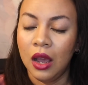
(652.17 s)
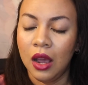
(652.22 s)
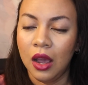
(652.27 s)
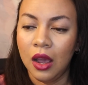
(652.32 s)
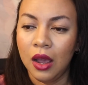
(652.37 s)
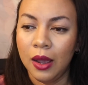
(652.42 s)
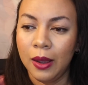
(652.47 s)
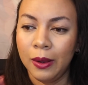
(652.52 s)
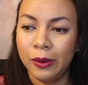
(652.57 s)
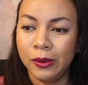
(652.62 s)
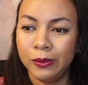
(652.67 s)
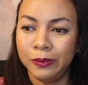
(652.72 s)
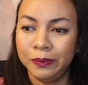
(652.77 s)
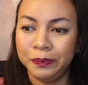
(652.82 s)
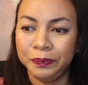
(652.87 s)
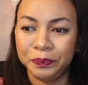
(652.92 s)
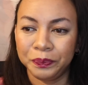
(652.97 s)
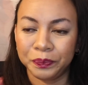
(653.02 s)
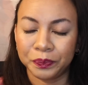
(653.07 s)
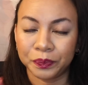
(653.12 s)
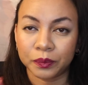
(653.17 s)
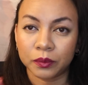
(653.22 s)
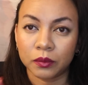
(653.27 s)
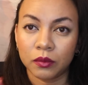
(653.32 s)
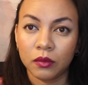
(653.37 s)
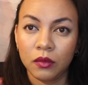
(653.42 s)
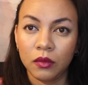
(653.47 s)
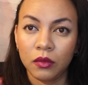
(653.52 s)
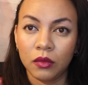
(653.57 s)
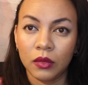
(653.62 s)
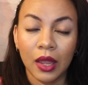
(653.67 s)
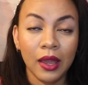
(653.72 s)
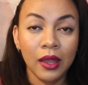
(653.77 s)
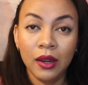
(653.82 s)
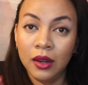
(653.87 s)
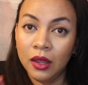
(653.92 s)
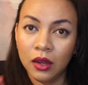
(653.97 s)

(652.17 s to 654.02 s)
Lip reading: And